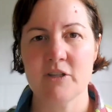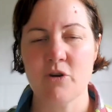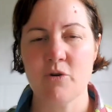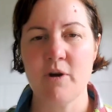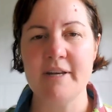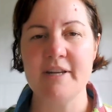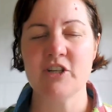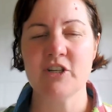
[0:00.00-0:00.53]
so
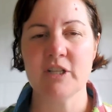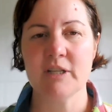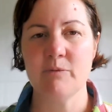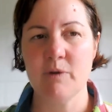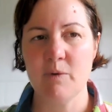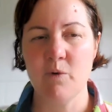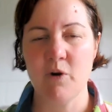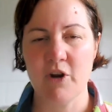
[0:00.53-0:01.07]
initially
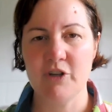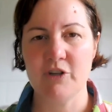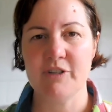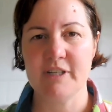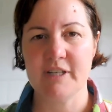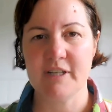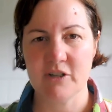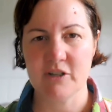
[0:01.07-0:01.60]
we weren't
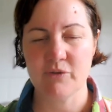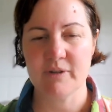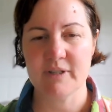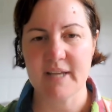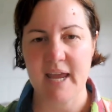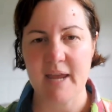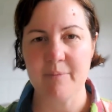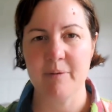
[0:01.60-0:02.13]
using it to its
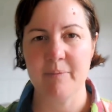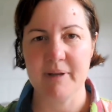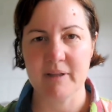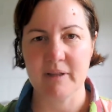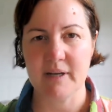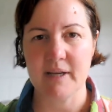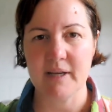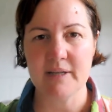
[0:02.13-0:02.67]

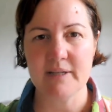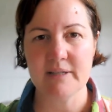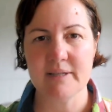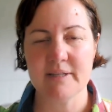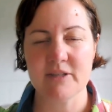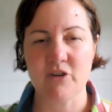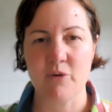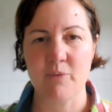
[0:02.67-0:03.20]

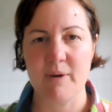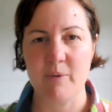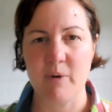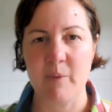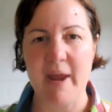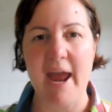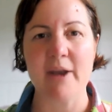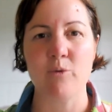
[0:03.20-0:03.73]
capabilities. So
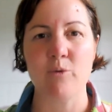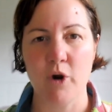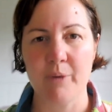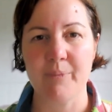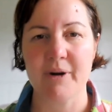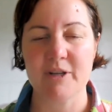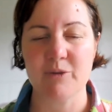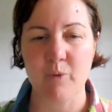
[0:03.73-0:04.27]
we had a
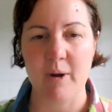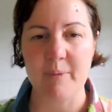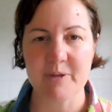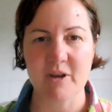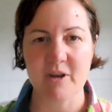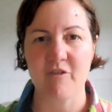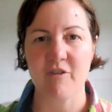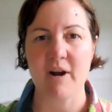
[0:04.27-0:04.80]
WordPress
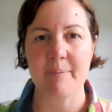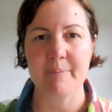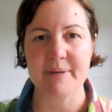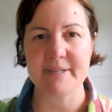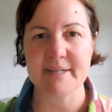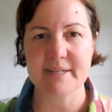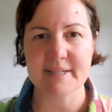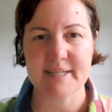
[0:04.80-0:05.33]
website for our
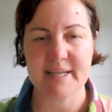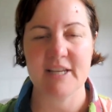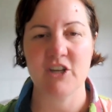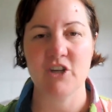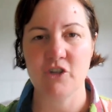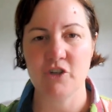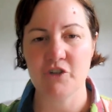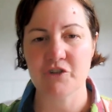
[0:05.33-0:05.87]
business,
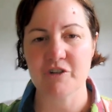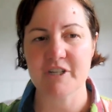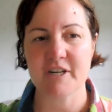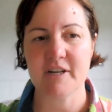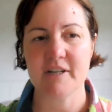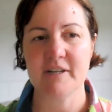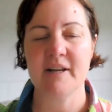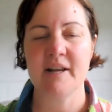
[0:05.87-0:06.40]
CQ
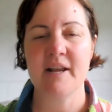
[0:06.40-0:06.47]
Nutrition,